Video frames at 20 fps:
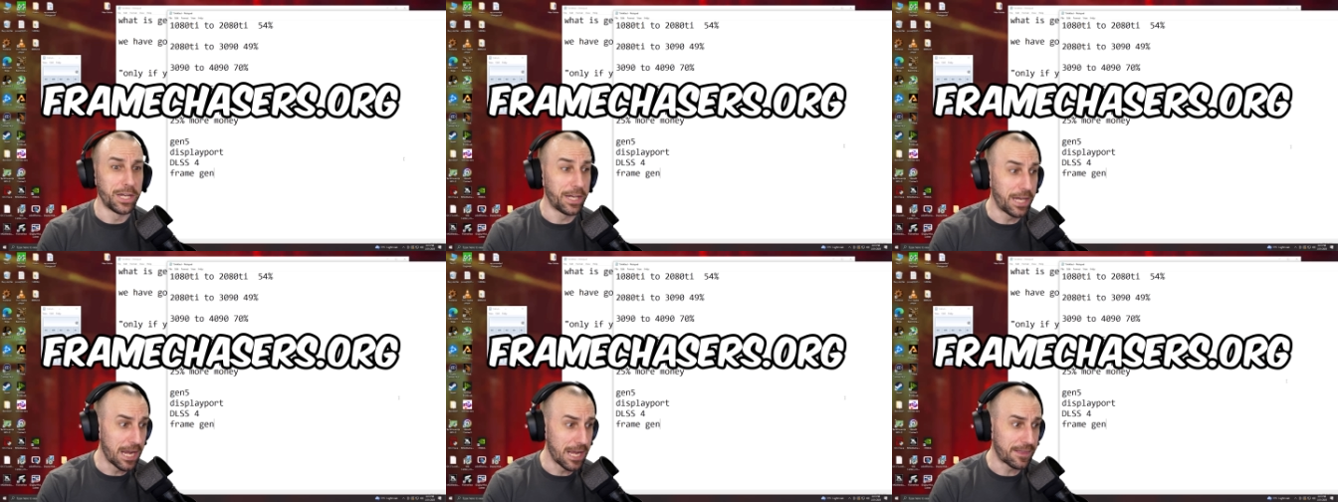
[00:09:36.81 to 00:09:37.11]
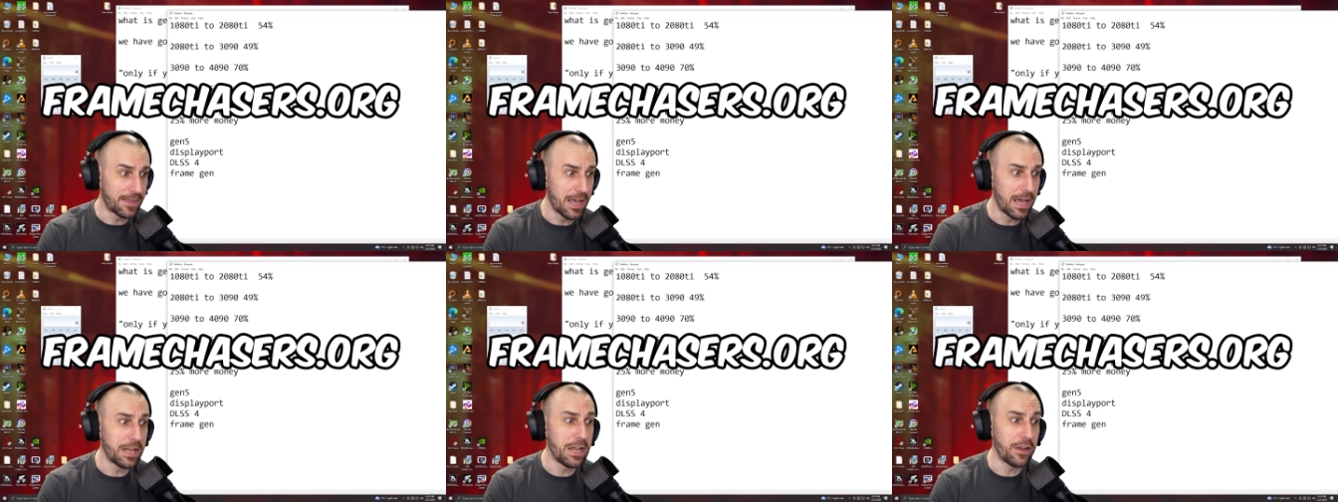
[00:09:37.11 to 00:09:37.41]
get
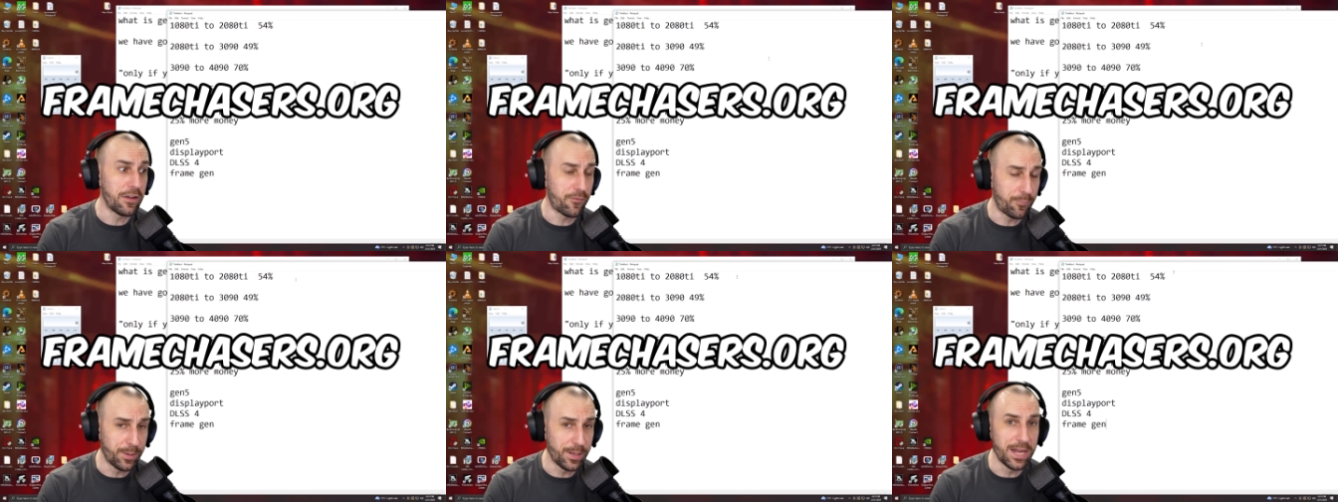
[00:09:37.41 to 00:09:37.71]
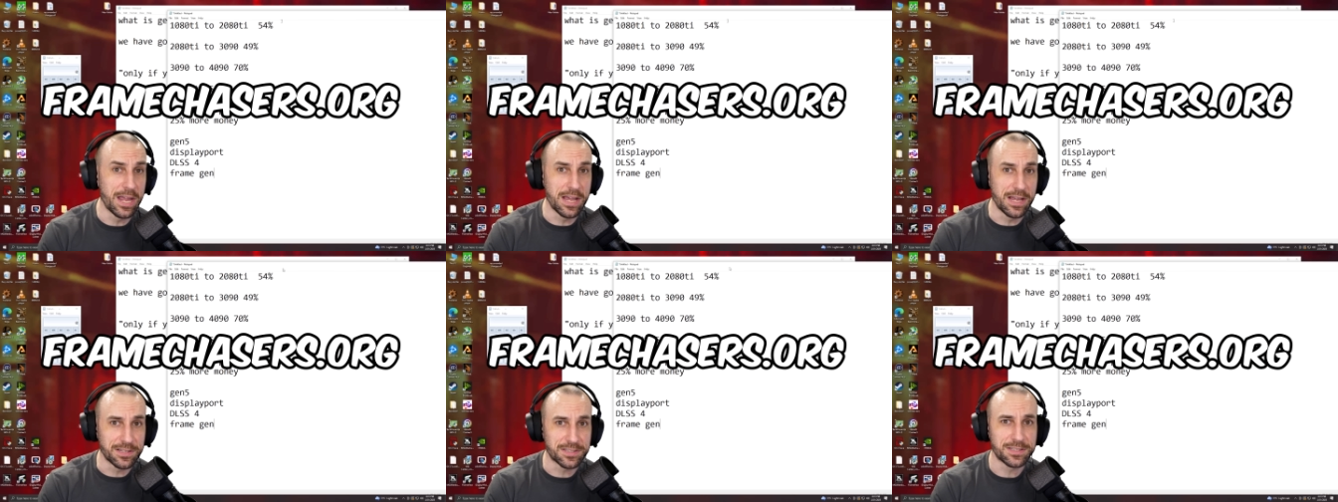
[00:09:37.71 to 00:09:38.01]
that
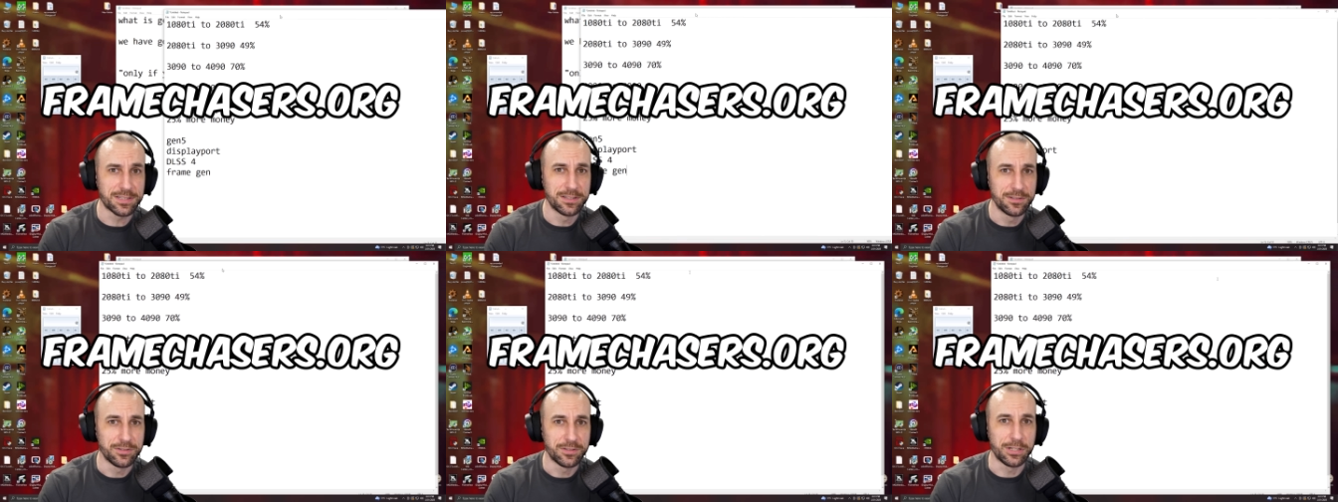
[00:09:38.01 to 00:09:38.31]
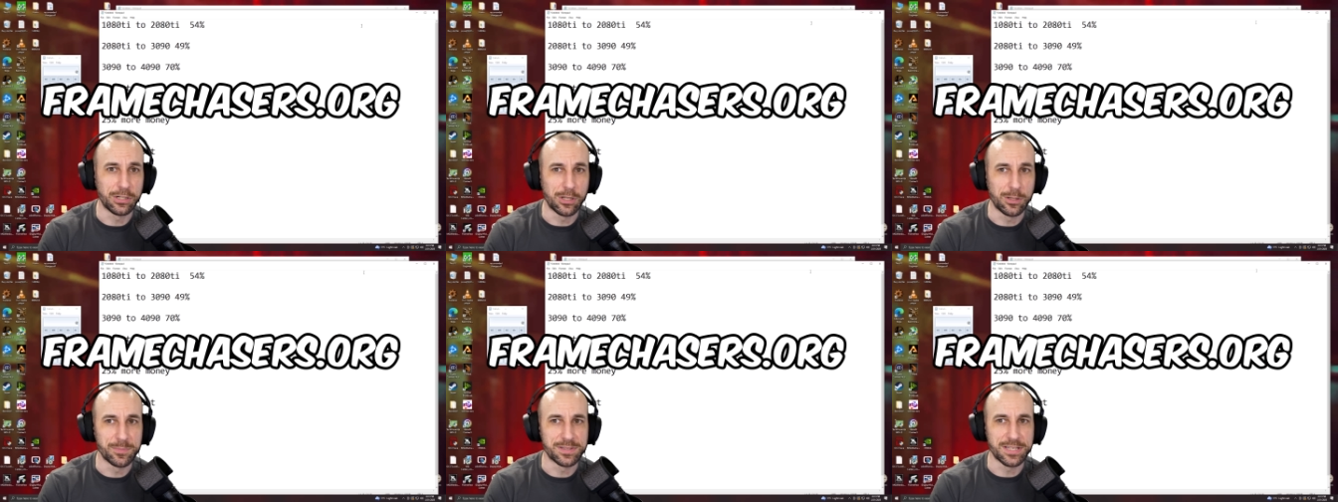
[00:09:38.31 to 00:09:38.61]
FPS. Do
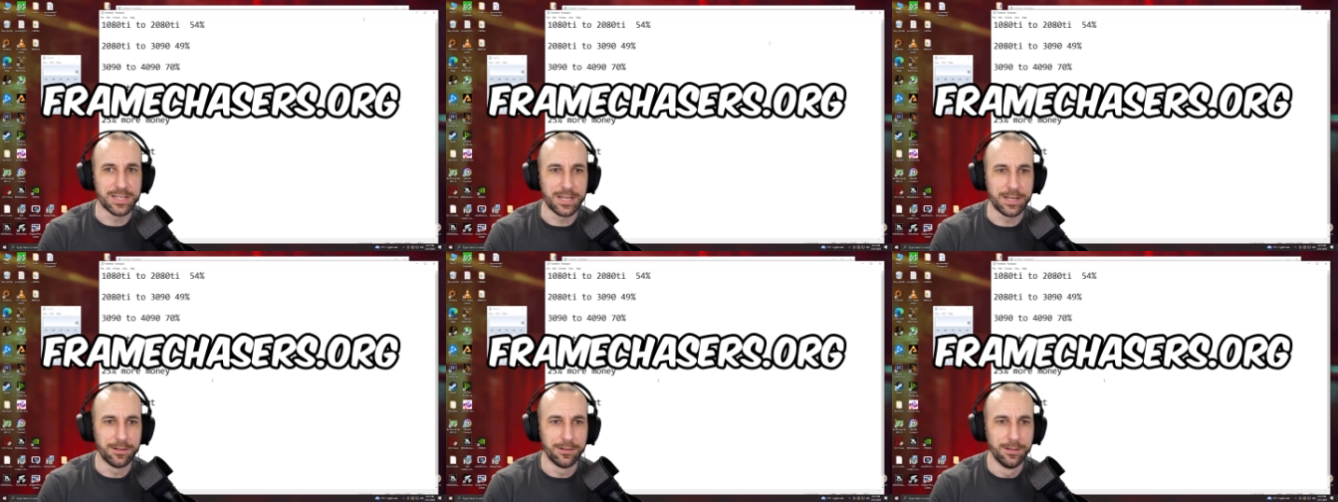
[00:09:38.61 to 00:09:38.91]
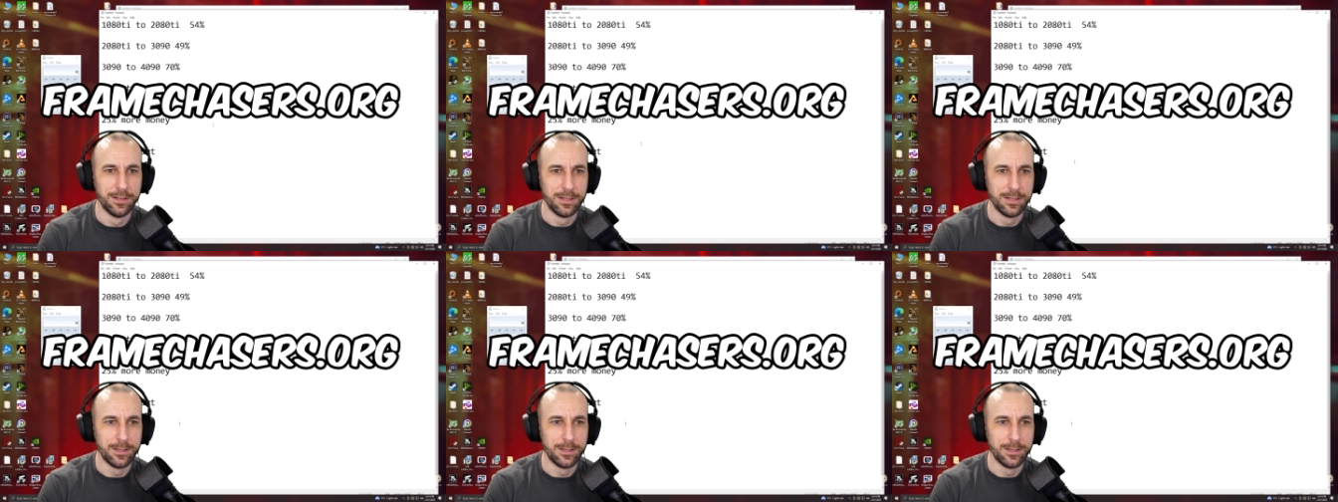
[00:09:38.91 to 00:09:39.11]
you know what I'm saying?